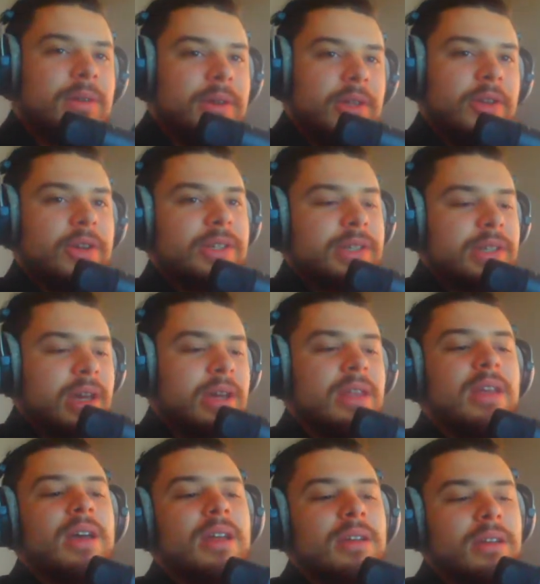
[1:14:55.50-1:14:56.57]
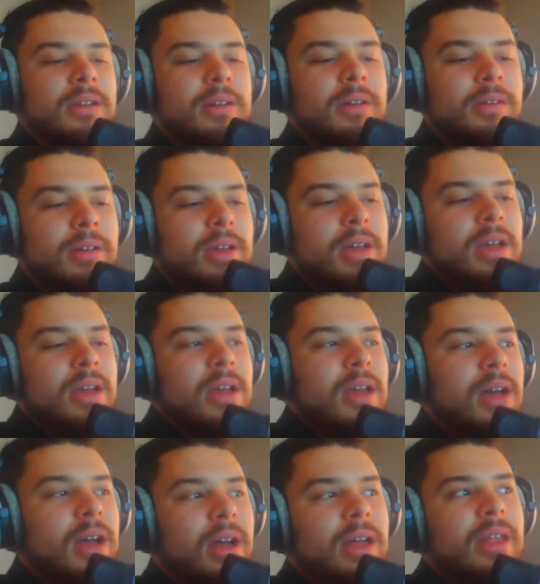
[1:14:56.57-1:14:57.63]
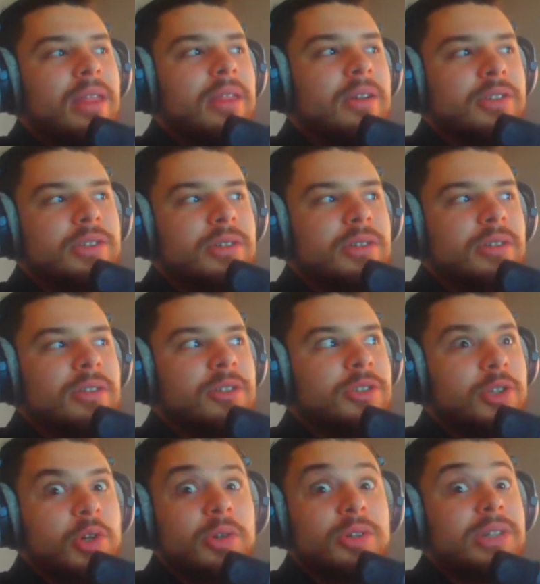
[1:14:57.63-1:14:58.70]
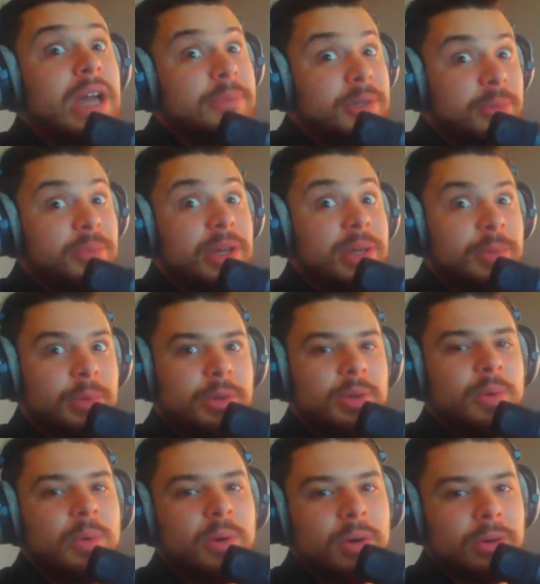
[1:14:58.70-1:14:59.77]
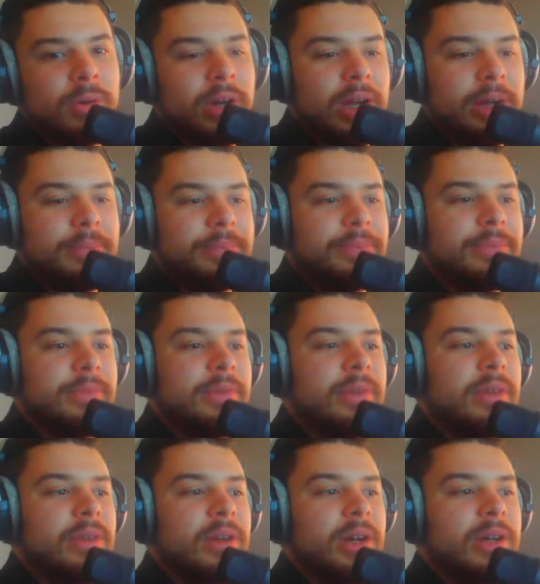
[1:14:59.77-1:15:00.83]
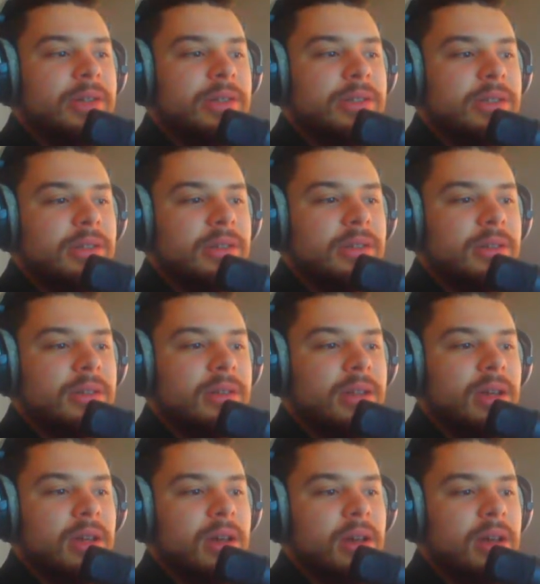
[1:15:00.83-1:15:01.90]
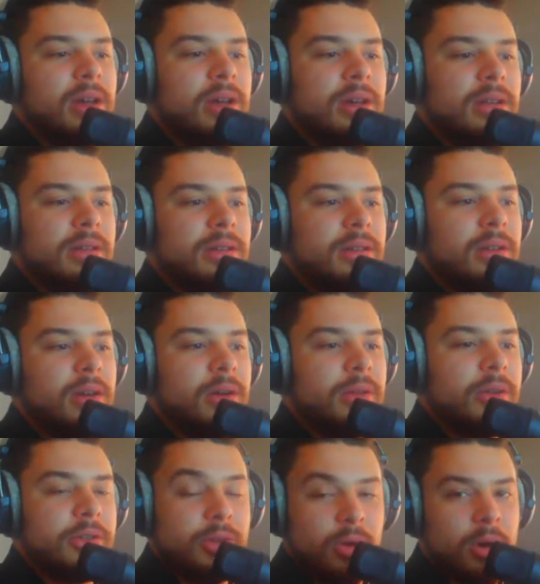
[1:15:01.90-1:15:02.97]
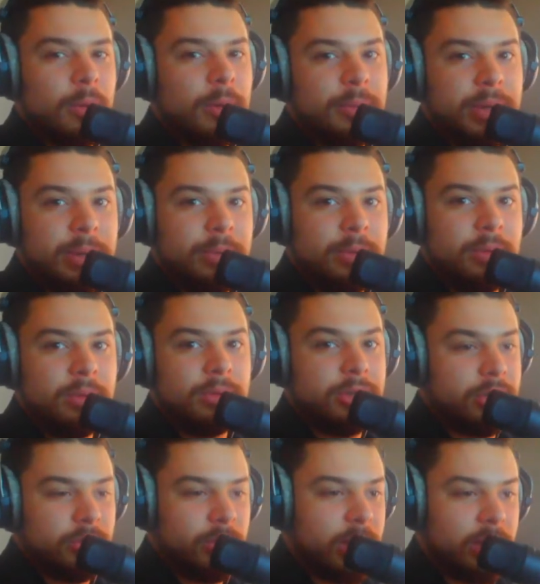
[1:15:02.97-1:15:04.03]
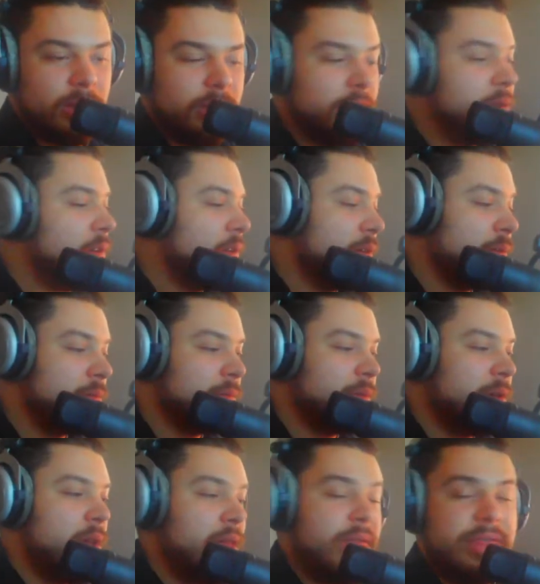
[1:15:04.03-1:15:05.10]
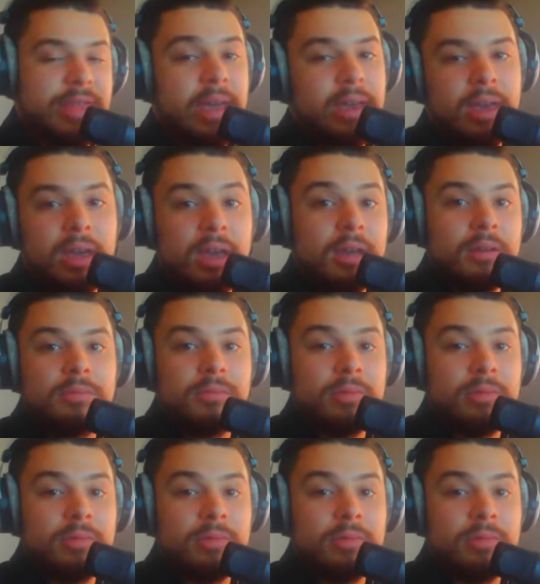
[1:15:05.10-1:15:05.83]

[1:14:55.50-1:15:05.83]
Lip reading: you could say that, you know, there's two types of people in the world, right? There's the you know, there's normal people, just regular, you know, thinking,